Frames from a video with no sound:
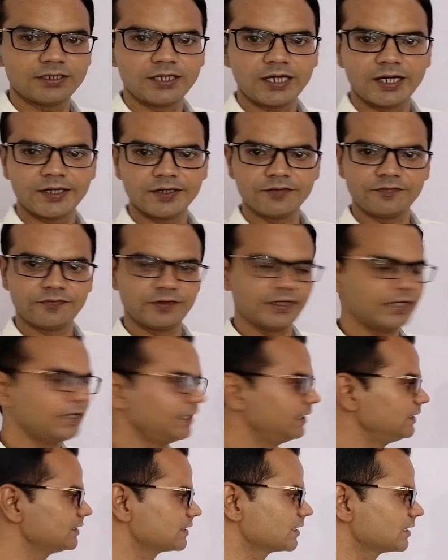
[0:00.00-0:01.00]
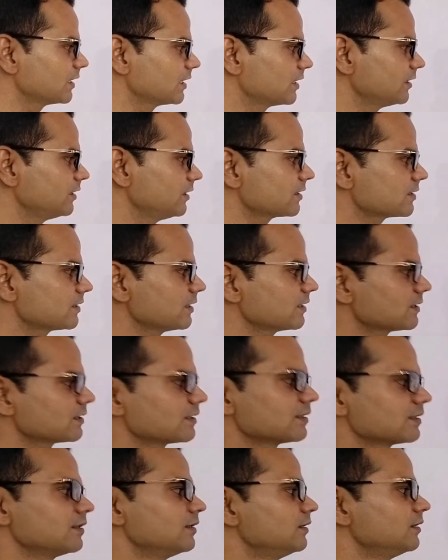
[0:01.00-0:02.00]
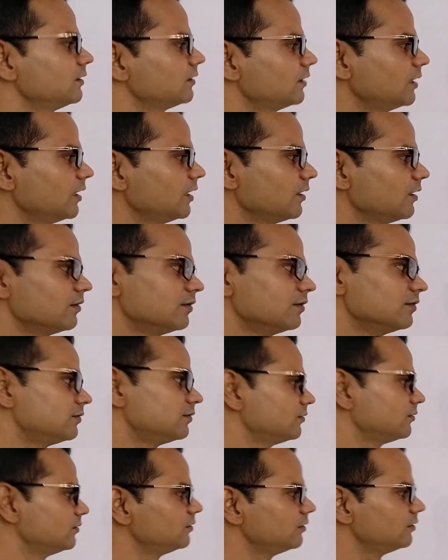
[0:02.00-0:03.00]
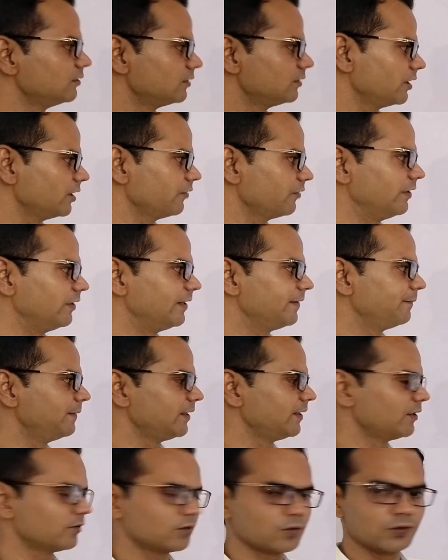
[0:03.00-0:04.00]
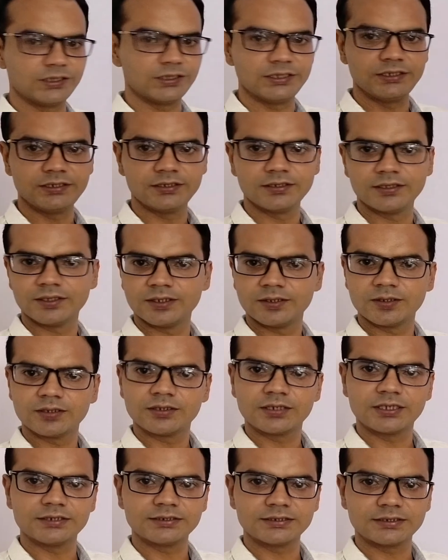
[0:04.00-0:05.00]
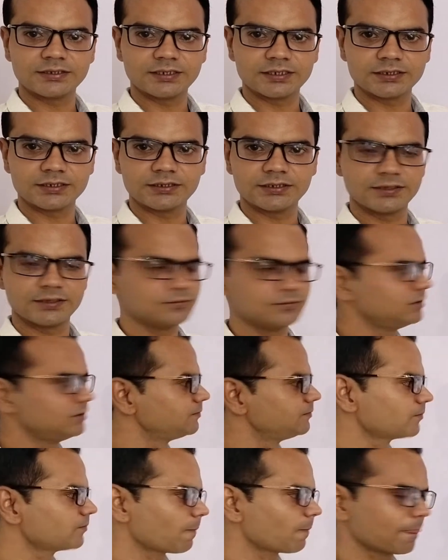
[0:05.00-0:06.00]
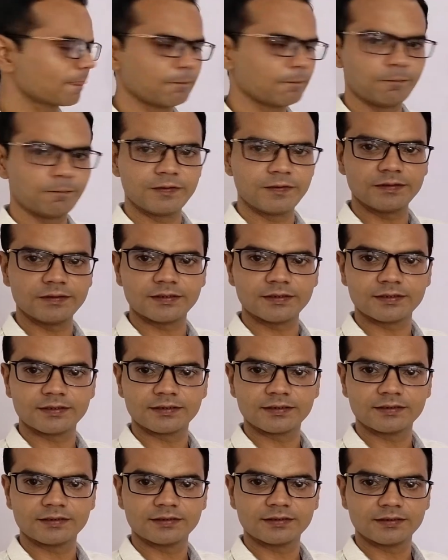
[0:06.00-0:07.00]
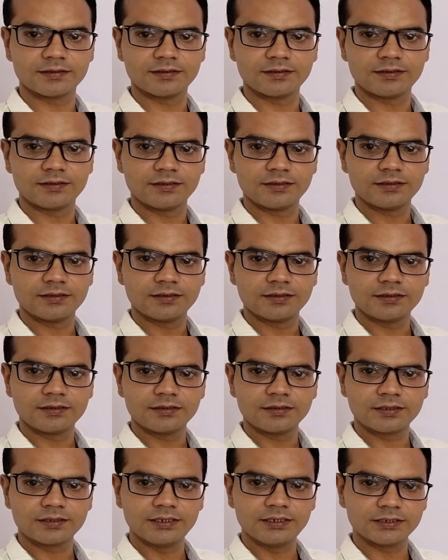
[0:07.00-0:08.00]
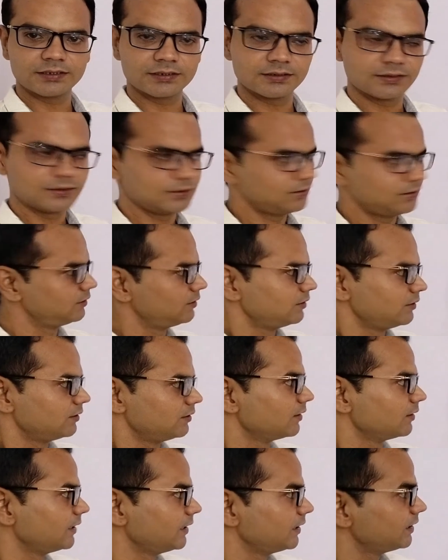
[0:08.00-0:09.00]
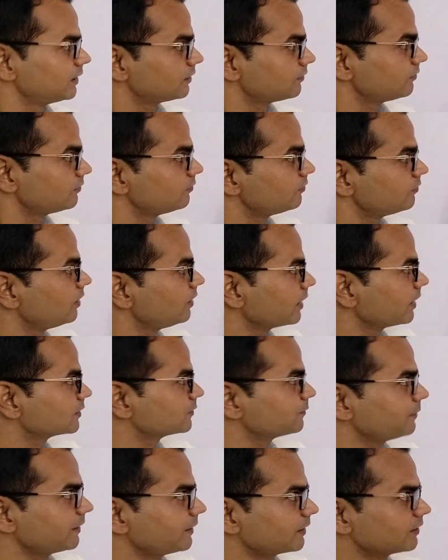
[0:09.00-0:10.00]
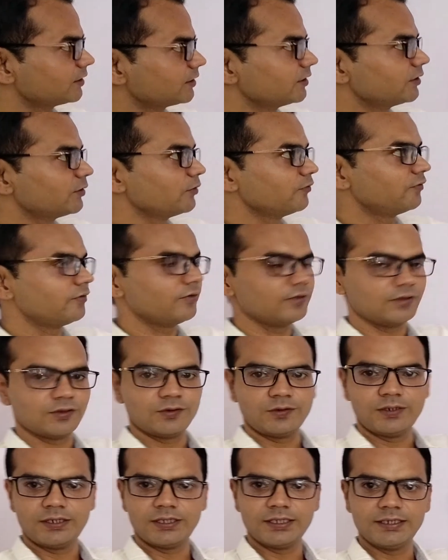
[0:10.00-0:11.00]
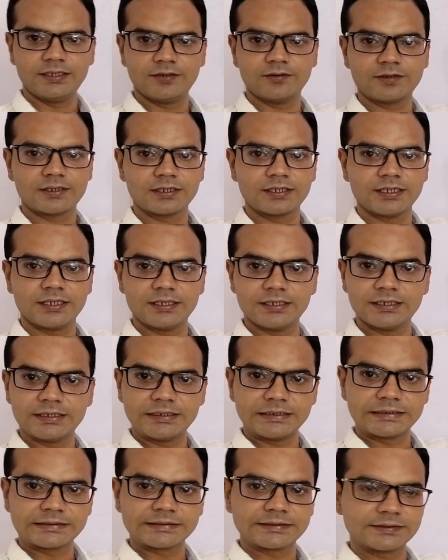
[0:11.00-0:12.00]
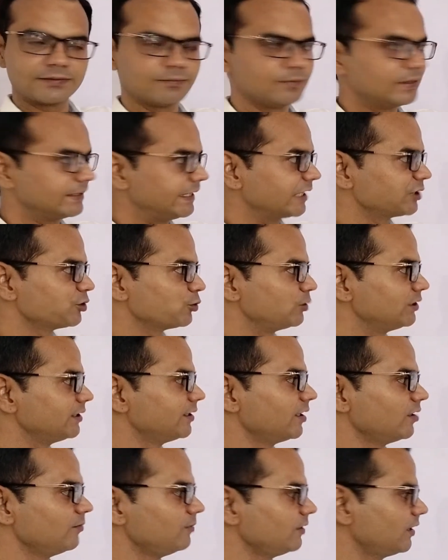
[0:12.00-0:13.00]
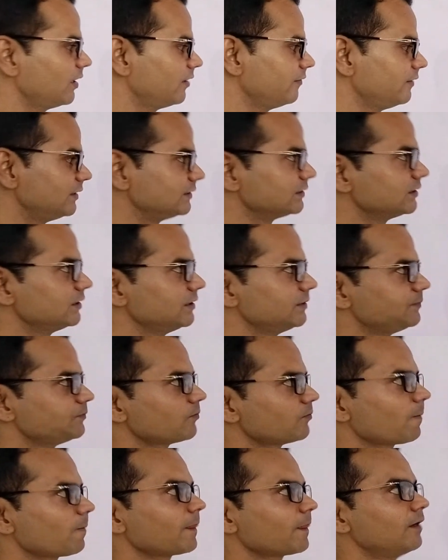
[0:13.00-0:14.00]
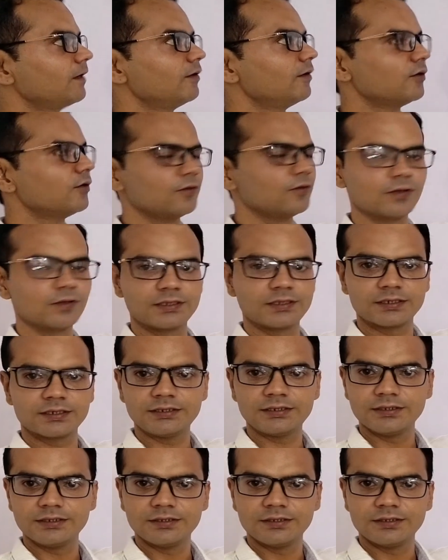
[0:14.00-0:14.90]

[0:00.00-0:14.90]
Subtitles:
And if A is taken in excess, then rate will depend on only concentration term B. Clear? They are expected to follow high order kinetics, but actually they behave as a low order